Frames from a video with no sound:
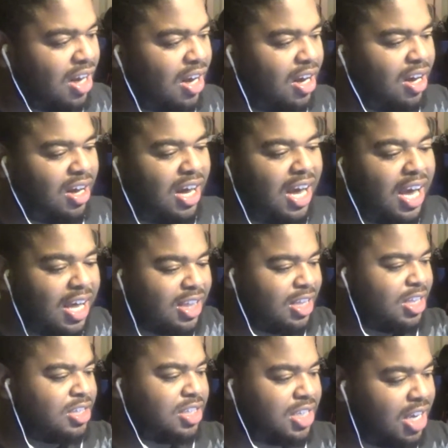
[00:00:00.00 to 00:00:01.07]
Uh, I had
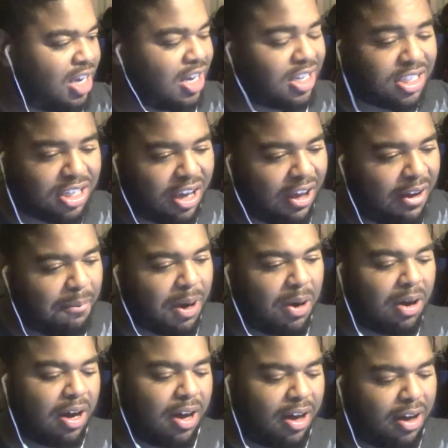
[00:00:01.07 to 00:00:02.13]
this DS game. I,
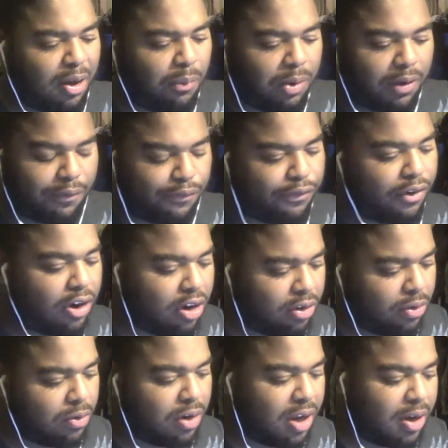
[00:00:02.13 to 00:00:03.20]
I, I went far
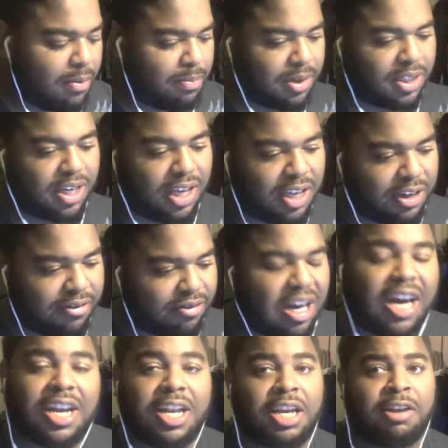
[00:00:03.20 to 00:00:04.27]
through there, but then
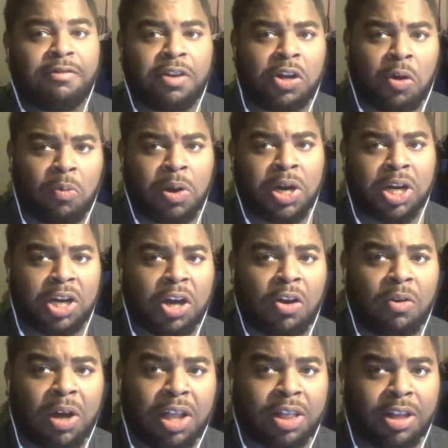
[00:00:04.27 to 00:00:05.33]
I didn't even know where to
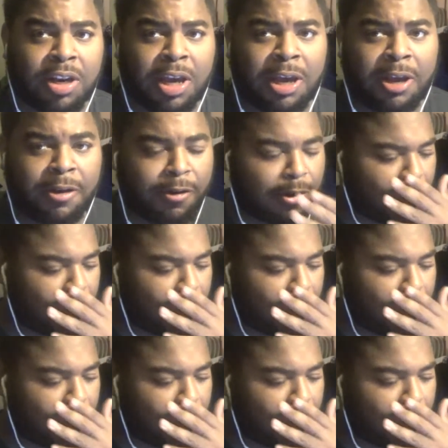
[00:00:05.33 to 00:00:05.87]
go after that.